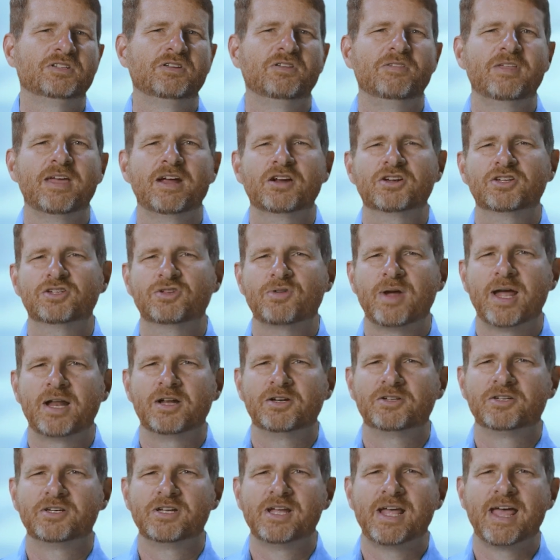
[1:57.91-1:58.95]
to their
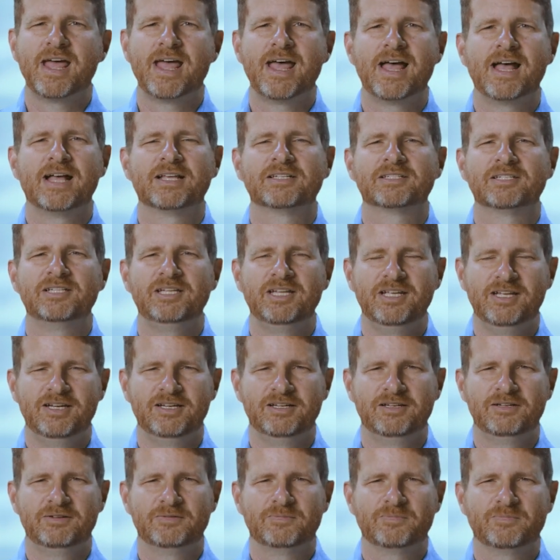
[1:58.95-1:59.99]
strategy as
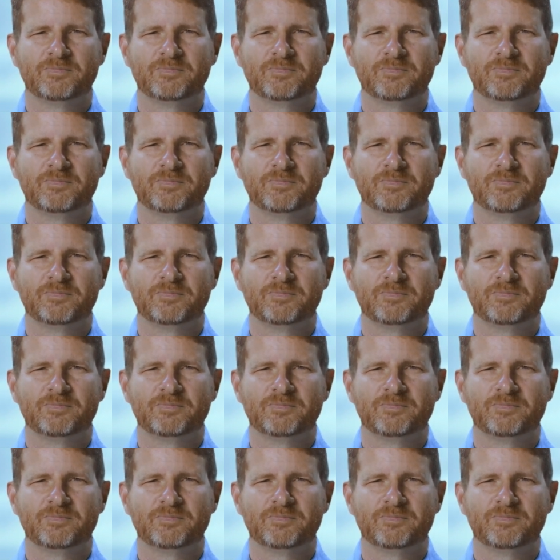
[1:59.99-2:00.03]
needed.